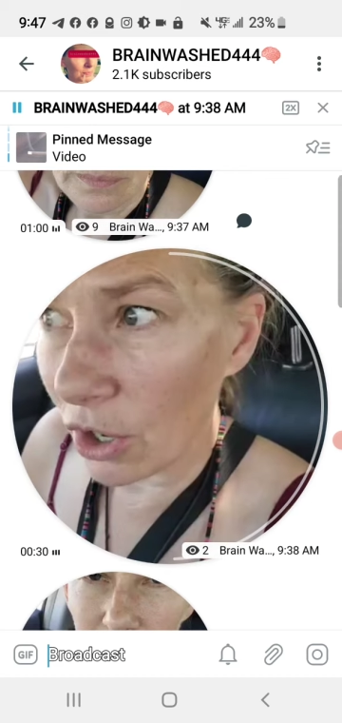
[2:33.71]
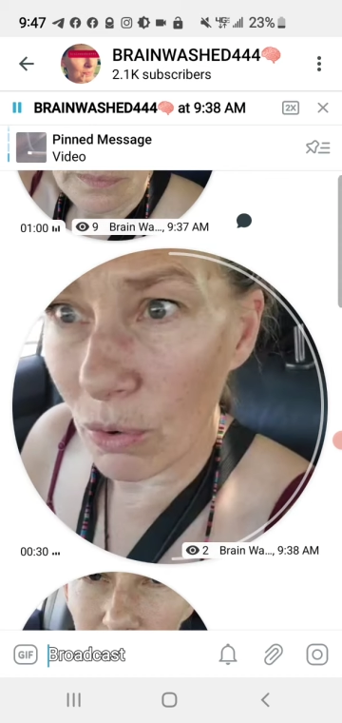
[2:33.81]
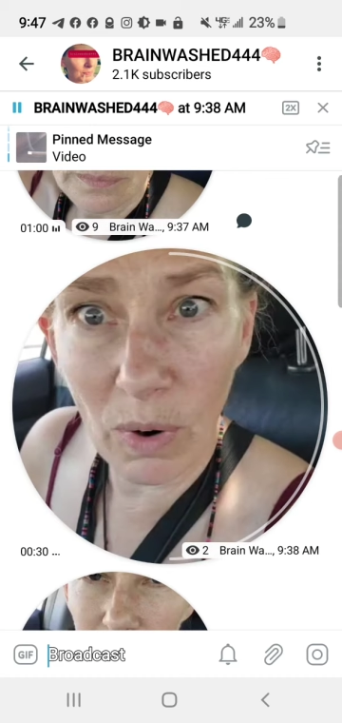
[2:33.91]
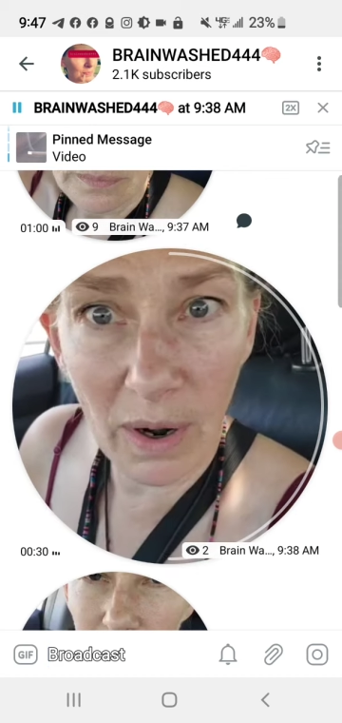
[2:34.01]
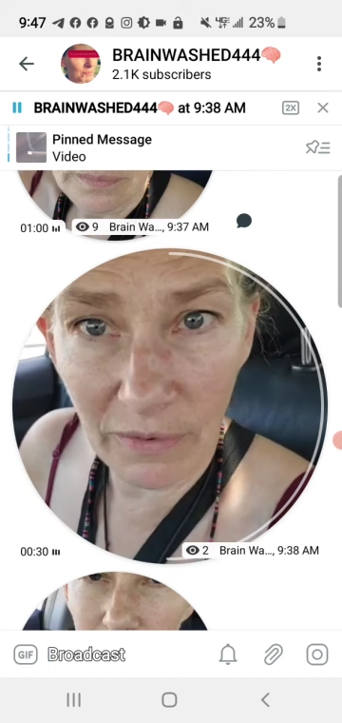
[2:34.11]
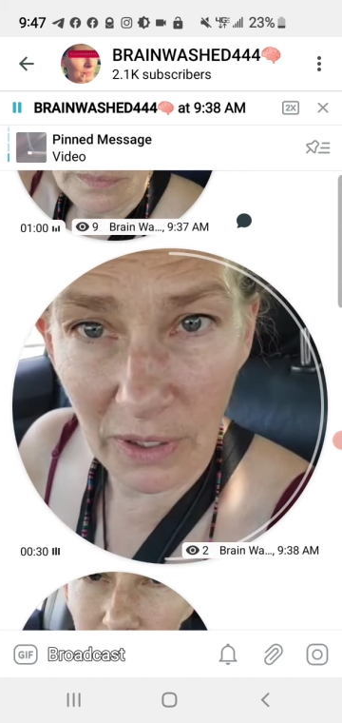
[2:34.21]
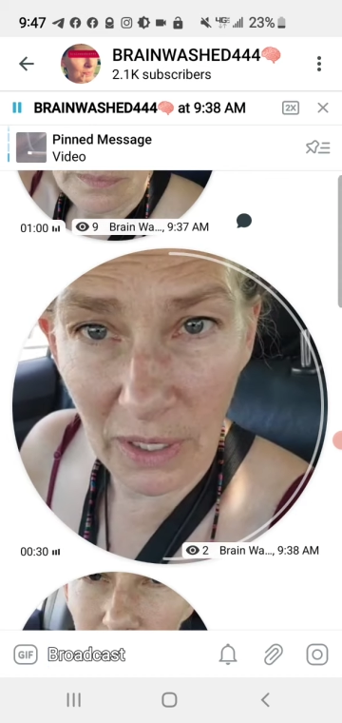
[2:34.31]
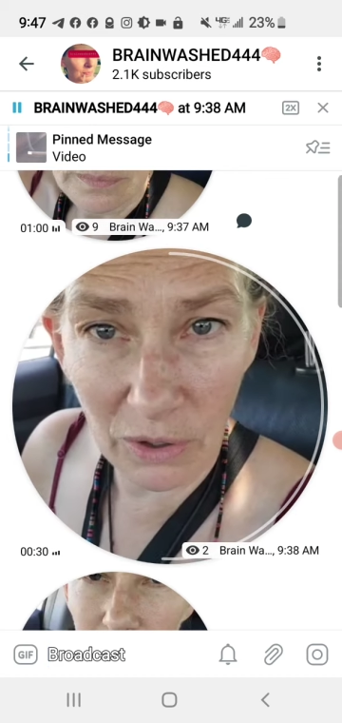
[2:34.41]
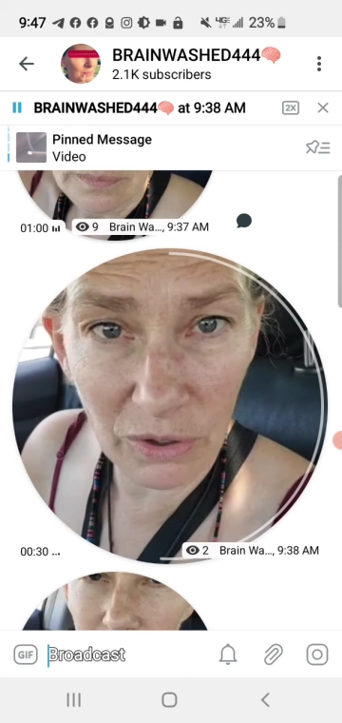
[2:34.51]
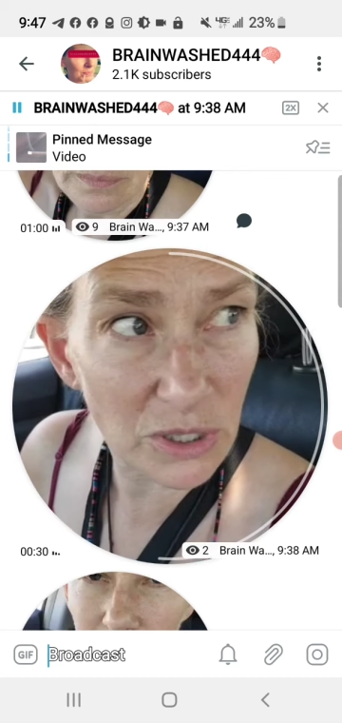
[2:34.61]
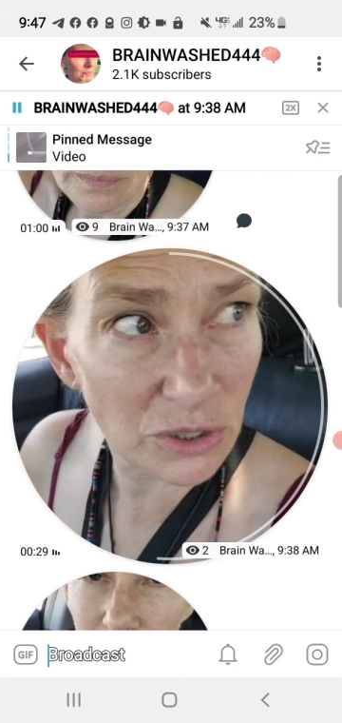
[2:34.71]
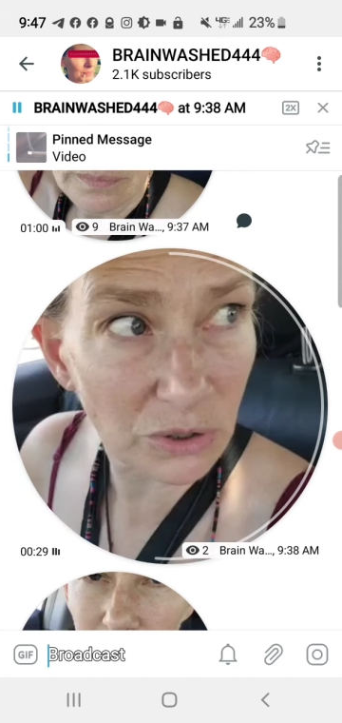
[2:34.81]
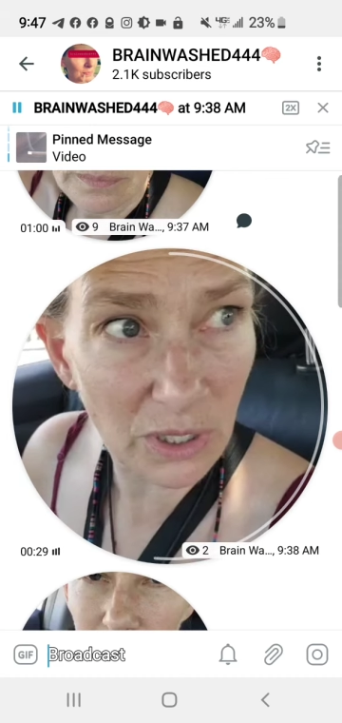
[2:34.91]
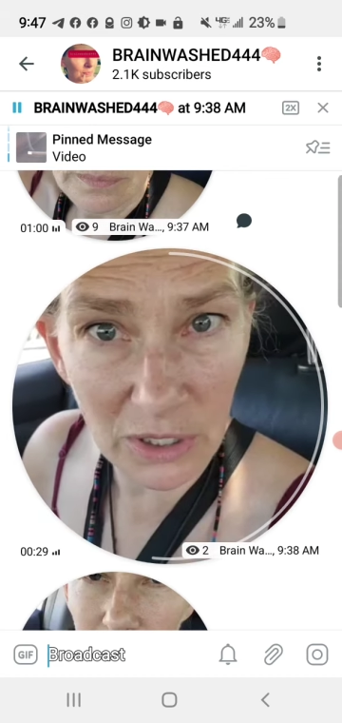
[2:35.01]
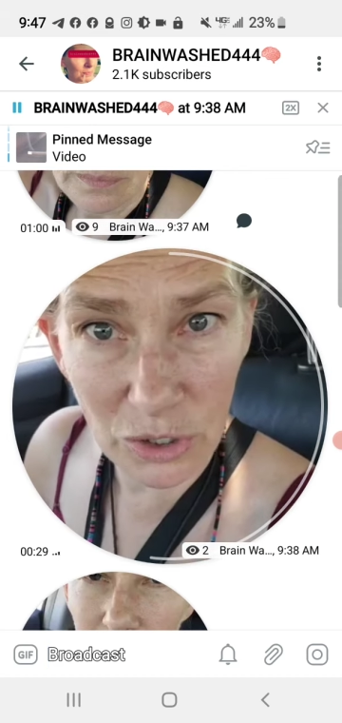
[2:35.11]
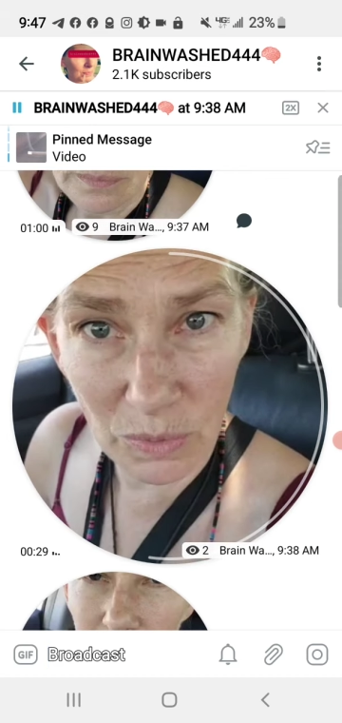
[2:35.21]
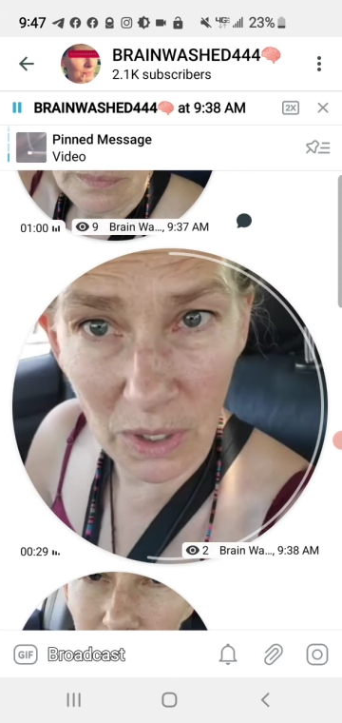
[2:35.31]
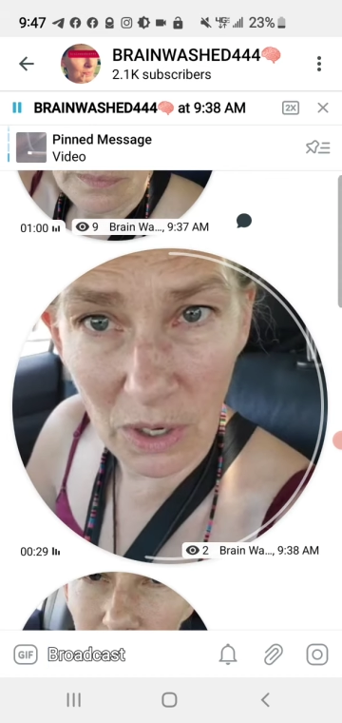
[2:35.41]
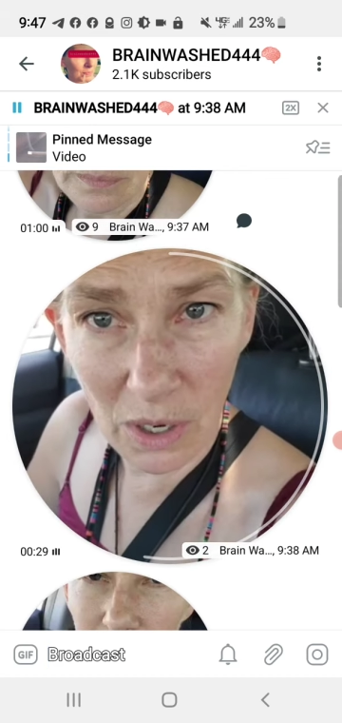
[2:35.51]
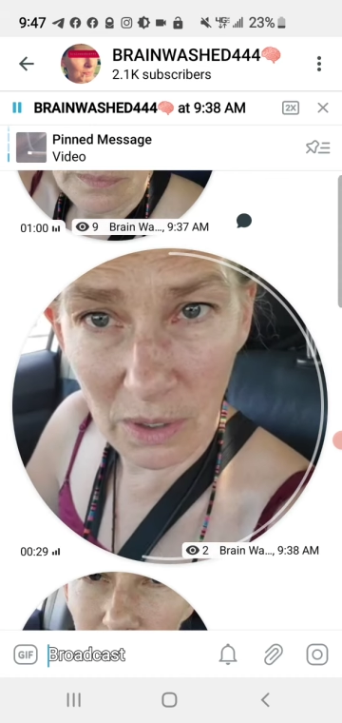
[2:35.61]
indigo, whatever crystal
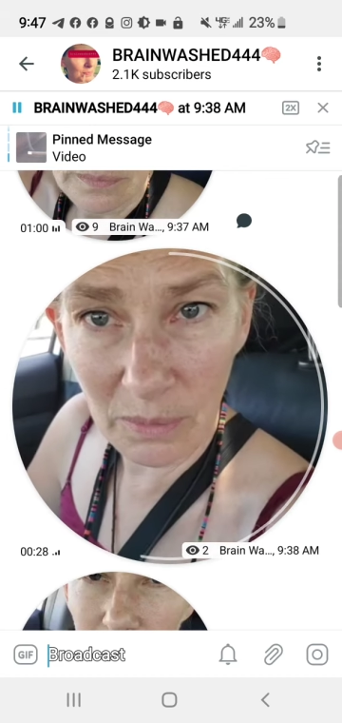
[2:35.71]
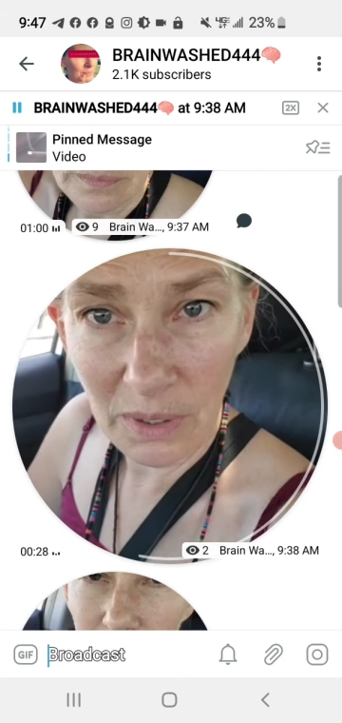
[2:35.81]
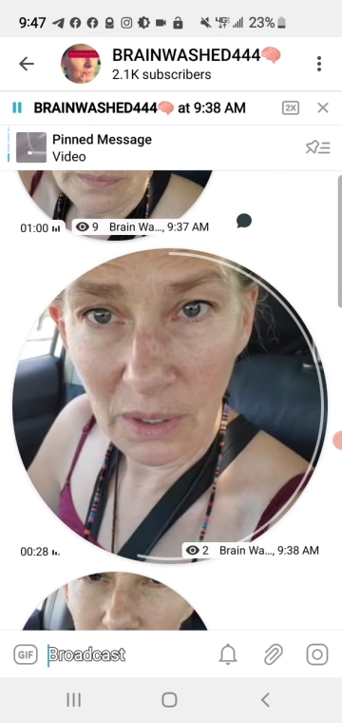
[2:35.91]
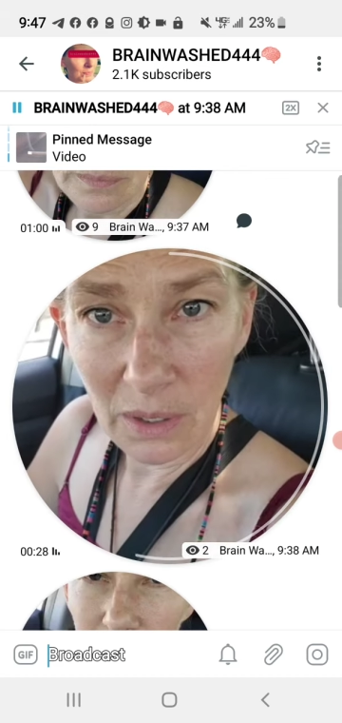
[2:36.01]
kids you want to call